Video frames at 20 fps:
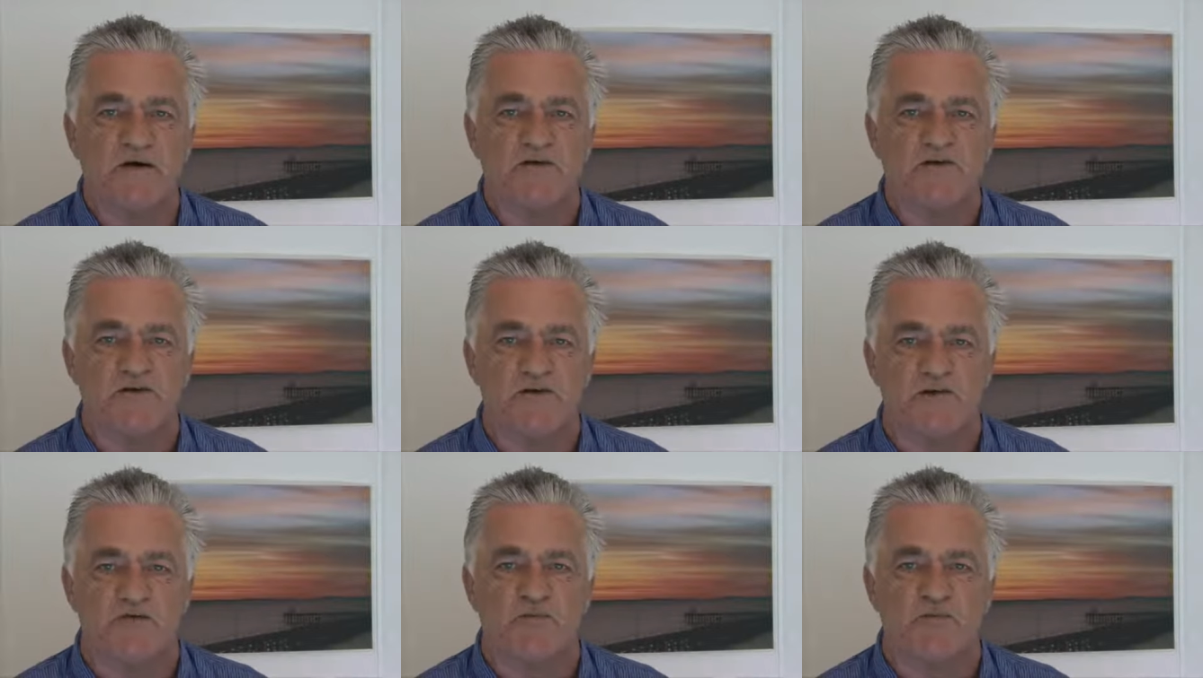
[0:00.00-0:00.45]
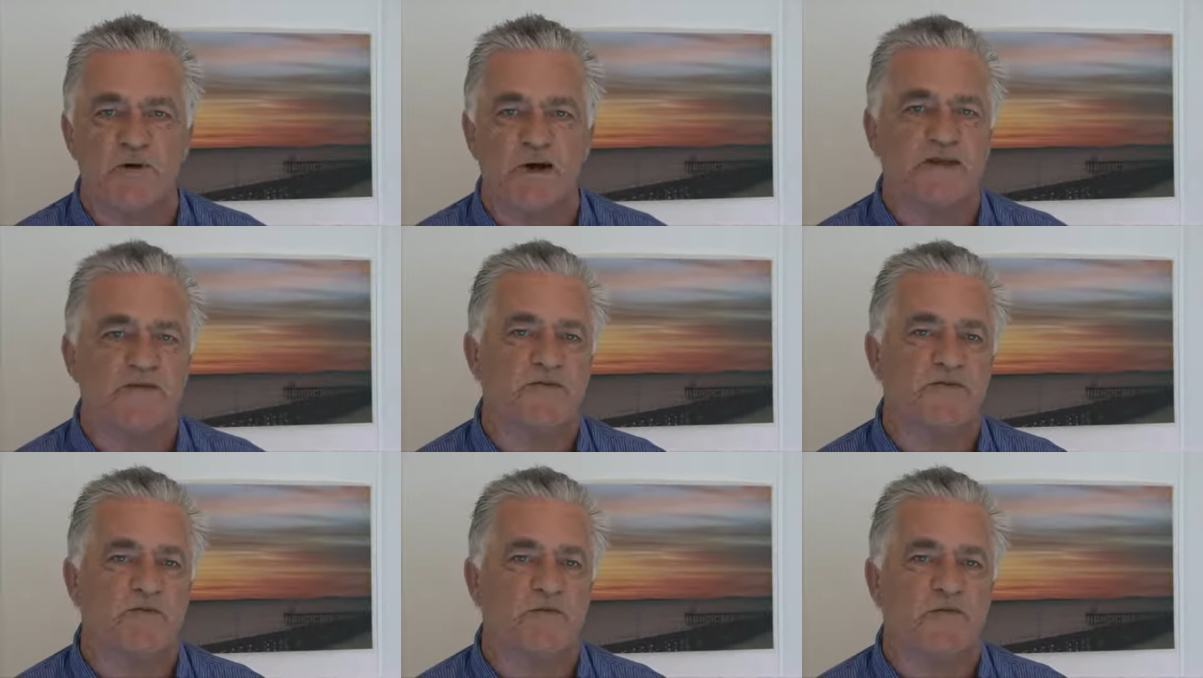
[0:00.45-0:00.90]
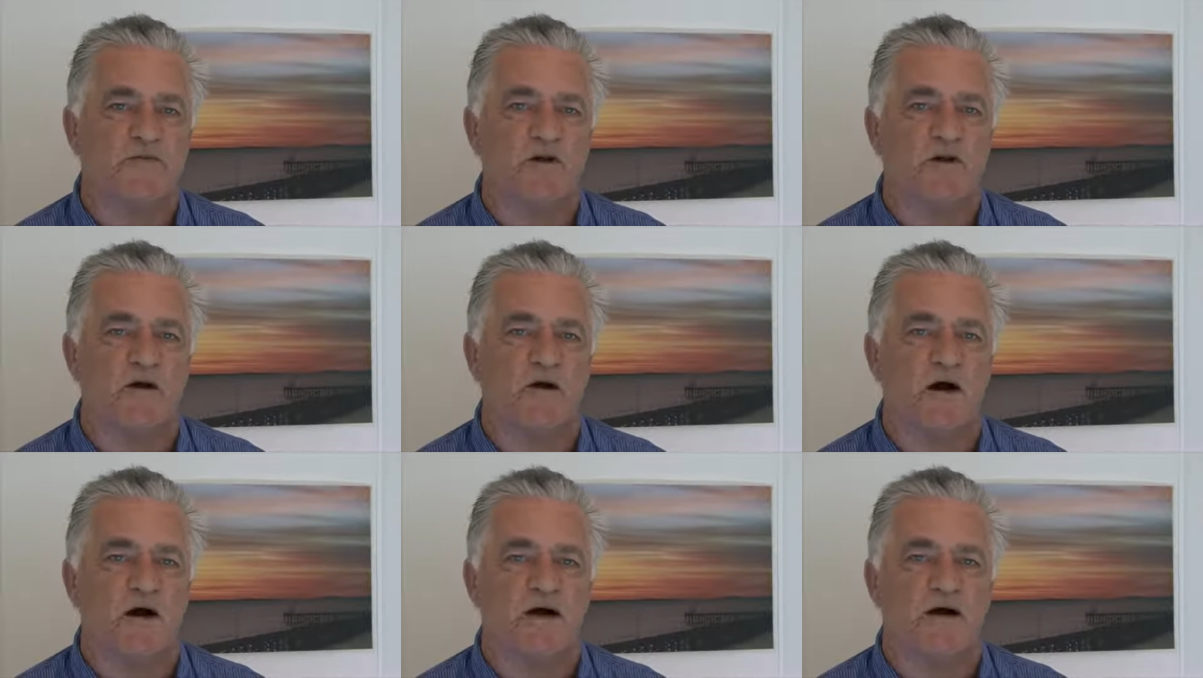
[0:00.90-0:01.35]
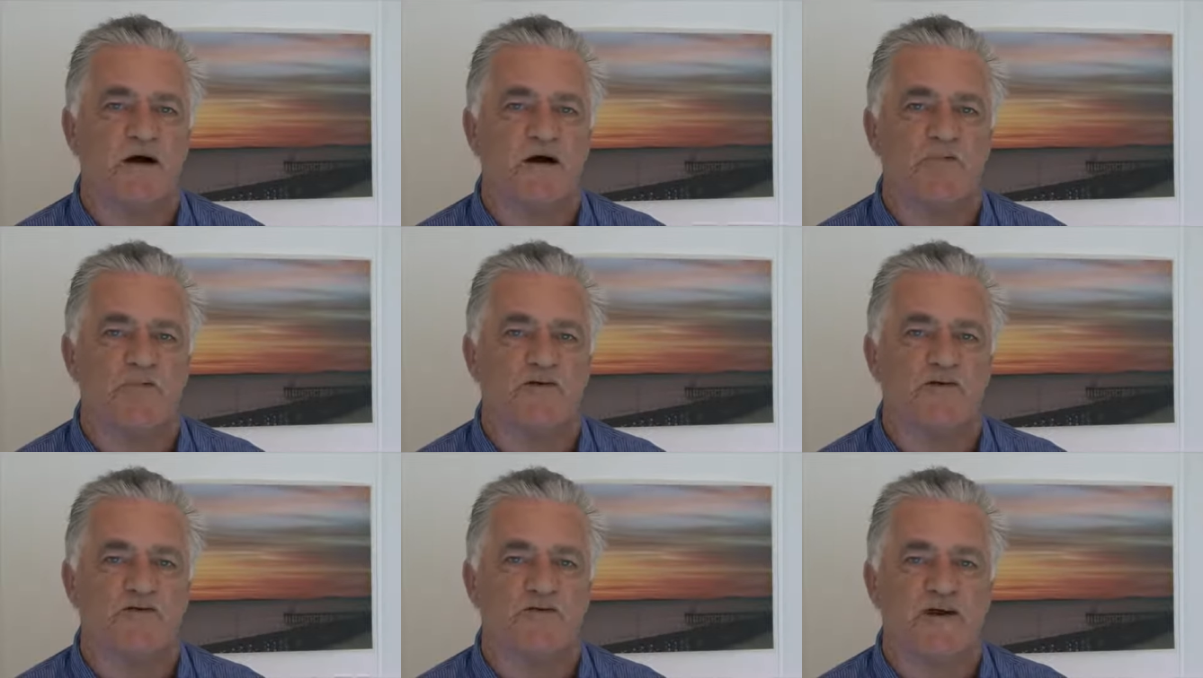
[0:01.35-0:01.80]
Just read the reply I
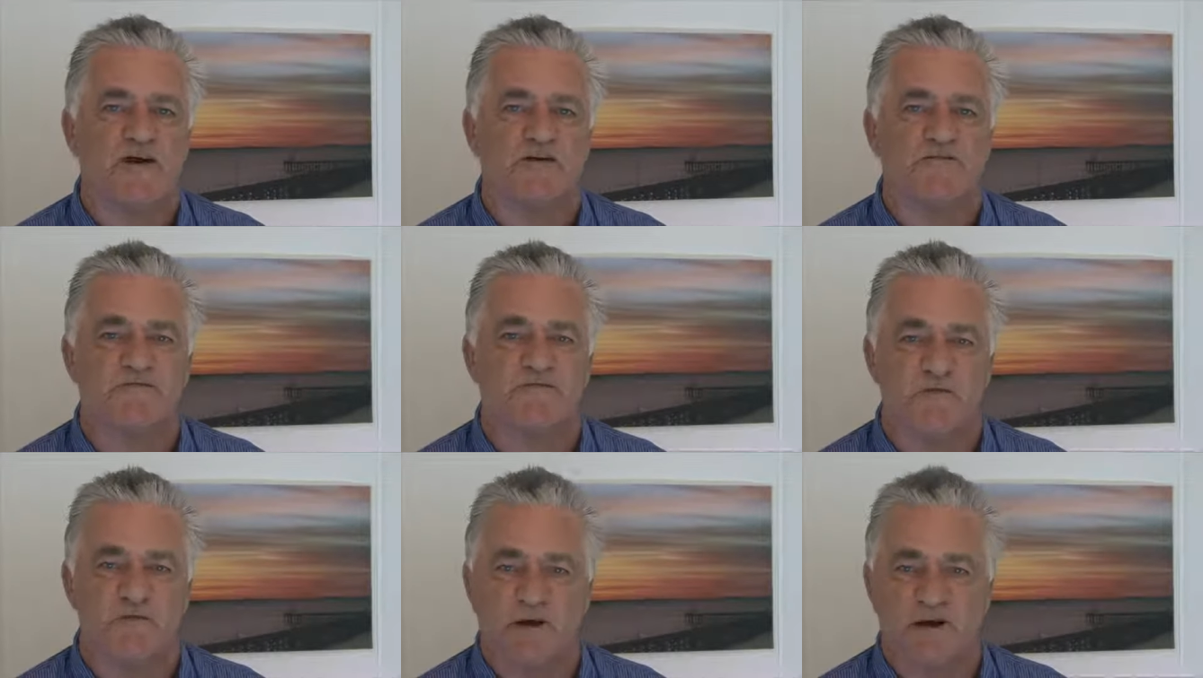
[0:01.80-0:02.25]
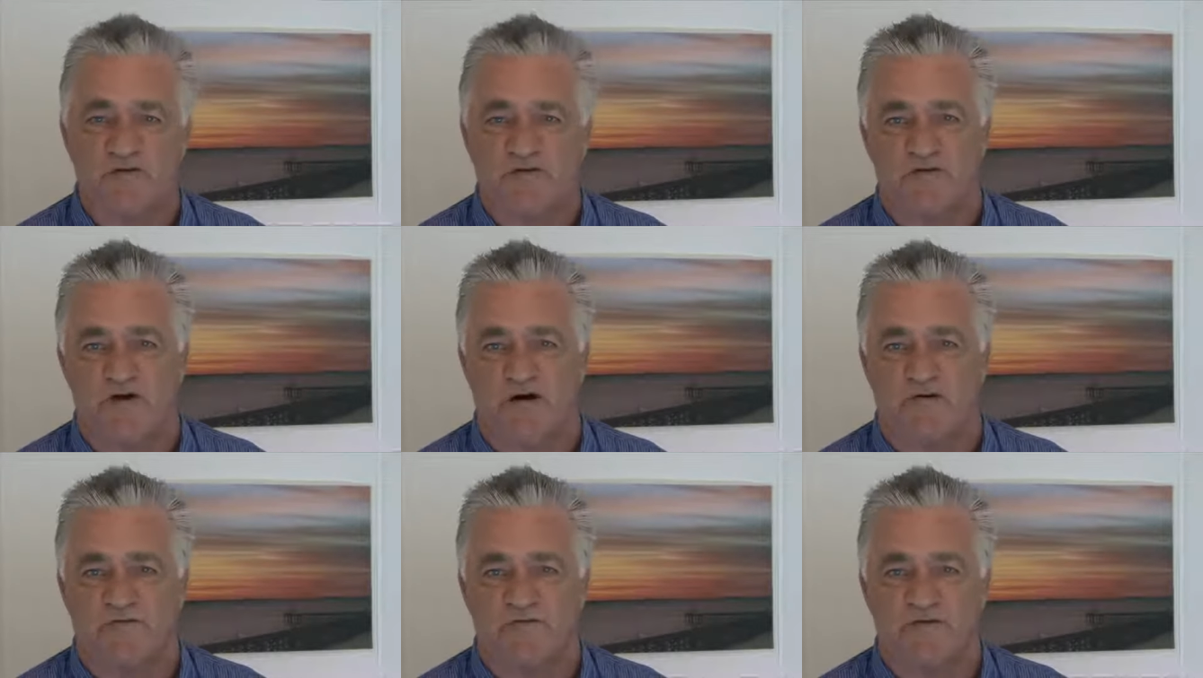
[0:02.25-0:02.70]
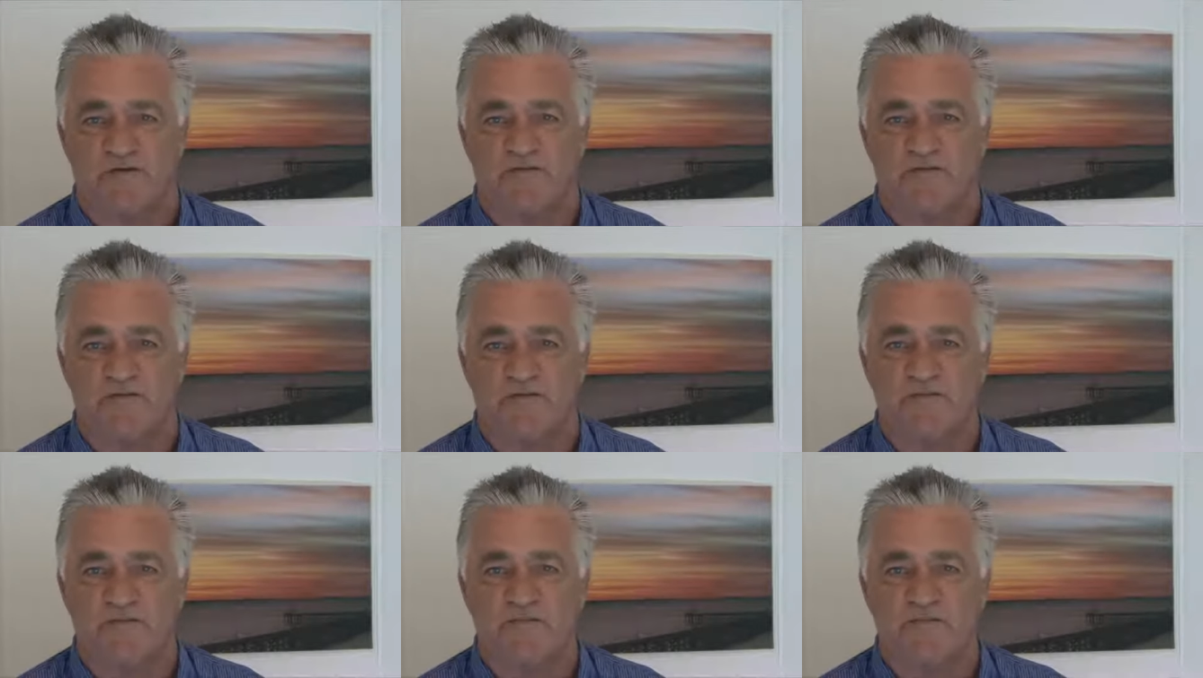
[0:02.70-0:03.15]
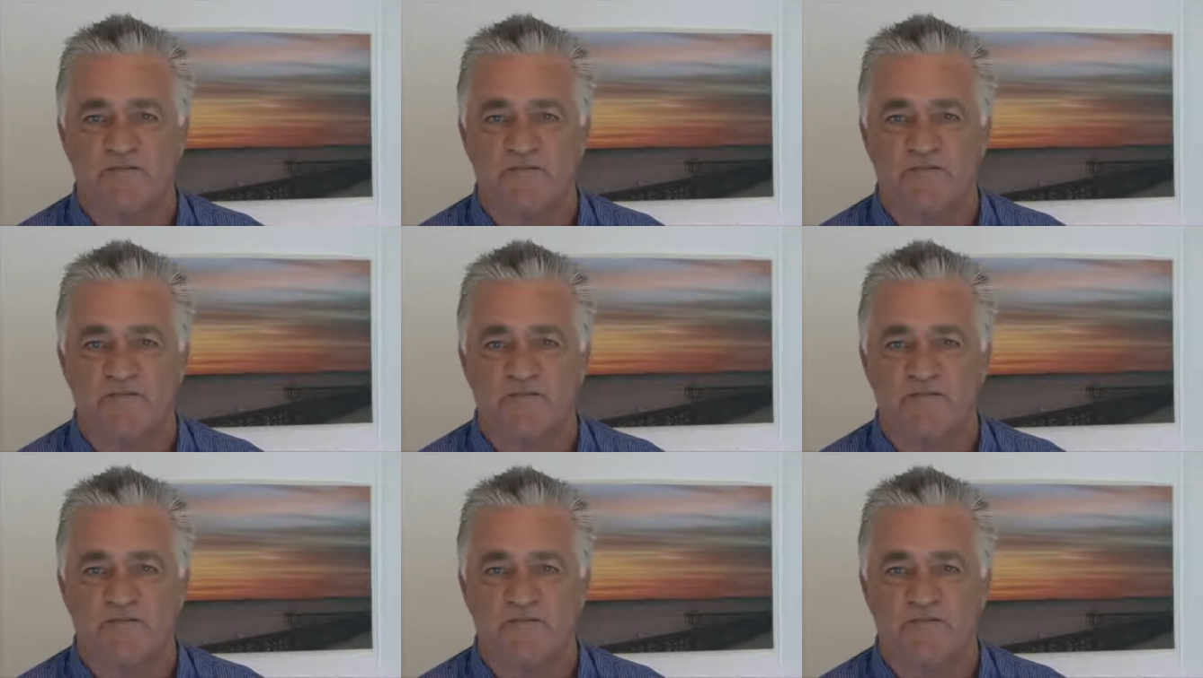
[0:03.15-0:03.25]
received from his office.